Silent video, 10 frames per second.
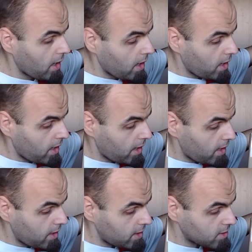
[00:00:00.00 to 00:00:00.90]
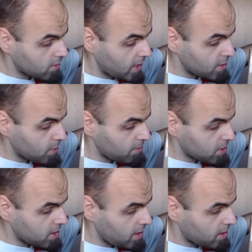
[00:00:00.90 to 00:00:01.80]
So that's pretty
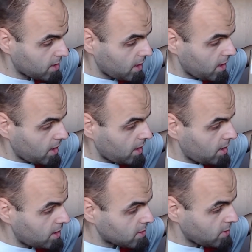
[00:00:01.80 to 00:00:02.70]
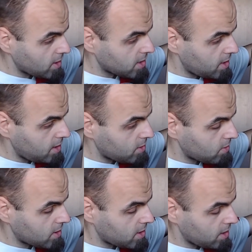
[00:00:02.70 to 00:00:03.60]
much it. So let's get into
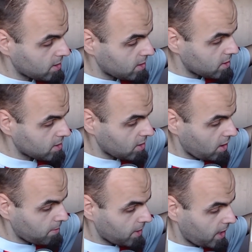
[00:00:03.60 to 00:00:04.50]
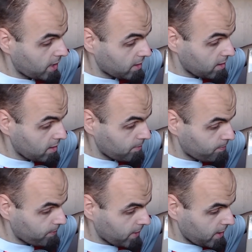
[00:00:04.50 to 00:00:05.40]
this here sub
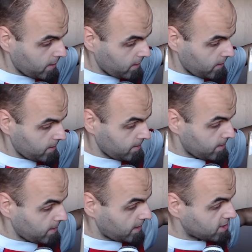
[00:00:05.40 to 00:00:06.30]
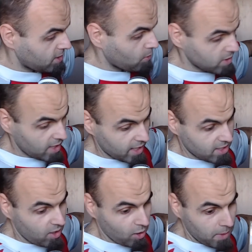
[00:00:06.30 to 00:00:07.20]
and see what it's
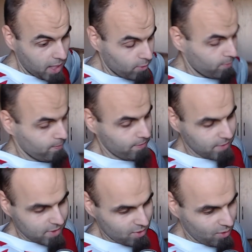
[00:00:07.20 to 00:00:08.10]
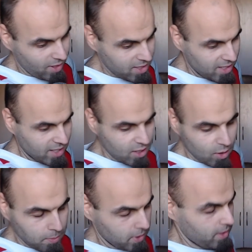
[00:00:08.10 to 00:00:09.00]
actually all about. So let's actually
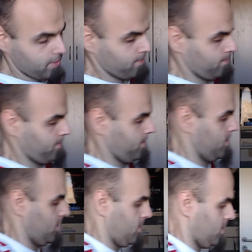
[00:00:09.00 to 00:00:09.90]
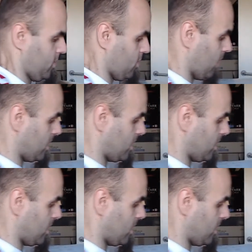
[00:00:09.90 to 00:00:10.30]
open it. So as I